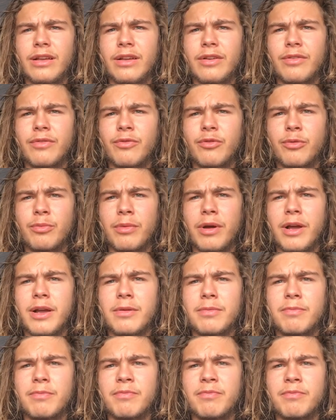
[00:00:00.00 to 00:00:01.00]
From my
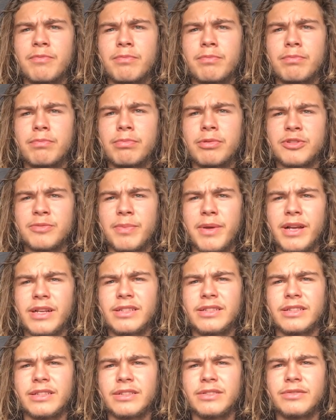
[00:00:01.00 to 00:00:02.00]

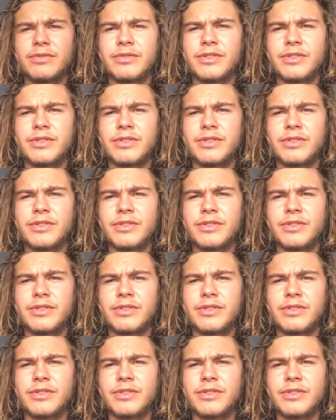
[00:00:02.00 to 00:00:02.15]
perspective,